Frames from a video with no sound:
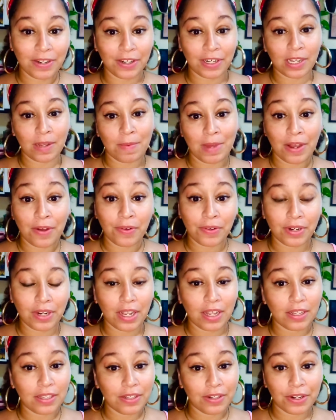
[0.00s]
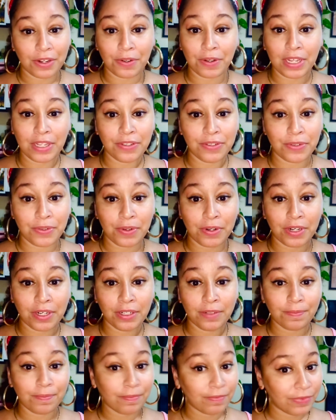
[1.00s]
about indoor
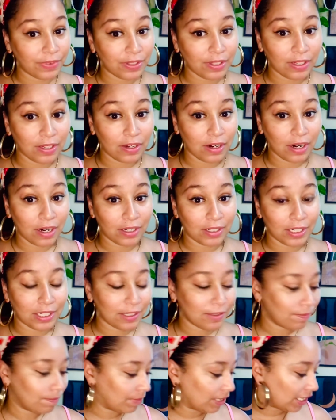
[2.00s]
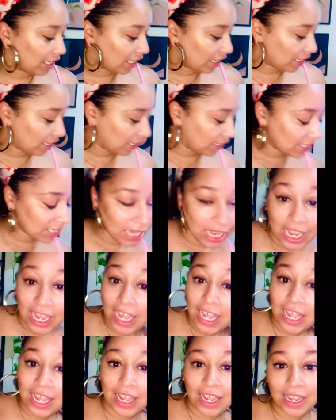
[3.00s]
gardening, because
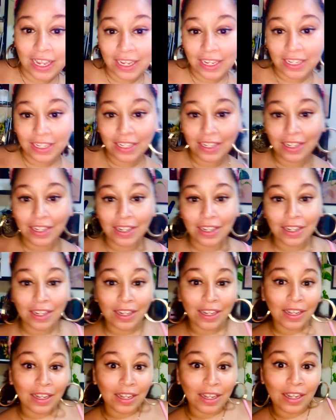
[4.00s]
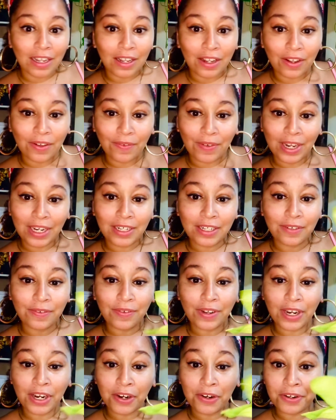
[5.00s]
I find it
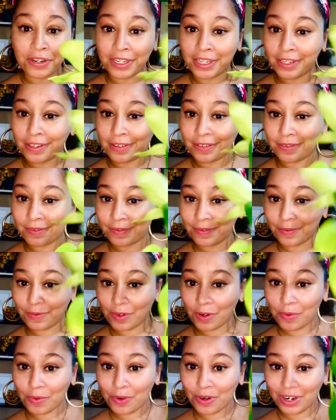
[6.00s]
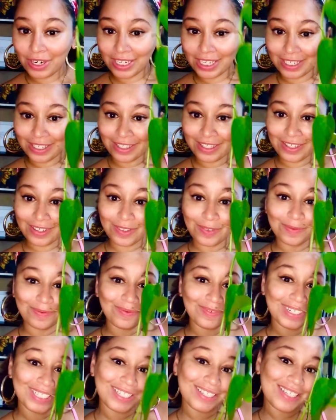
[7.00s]
very rewarding
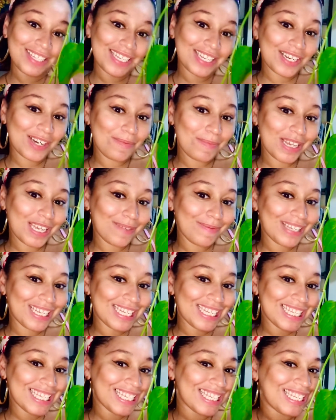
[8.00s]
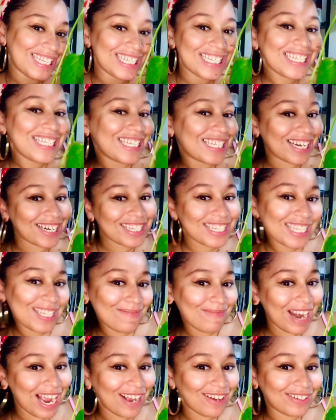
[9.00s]
when you see your babies start to
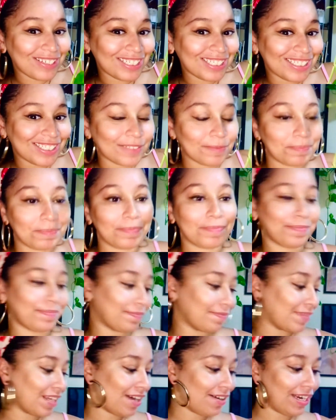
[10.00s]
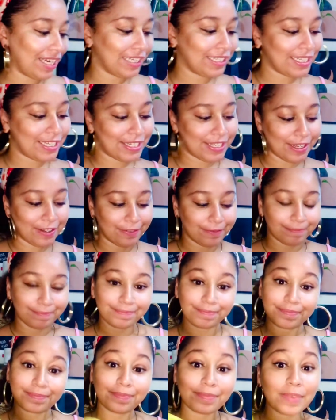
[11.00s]
sprout. Alright, so
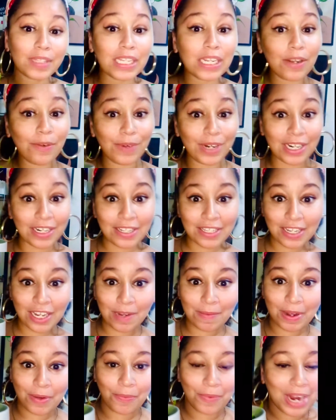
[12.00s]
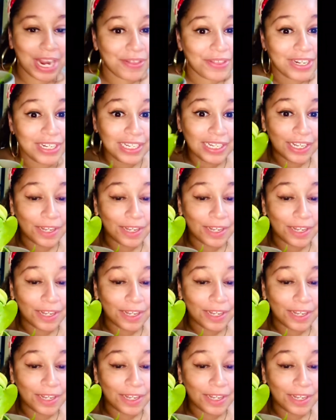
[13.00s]
we're going to talk about why the Neon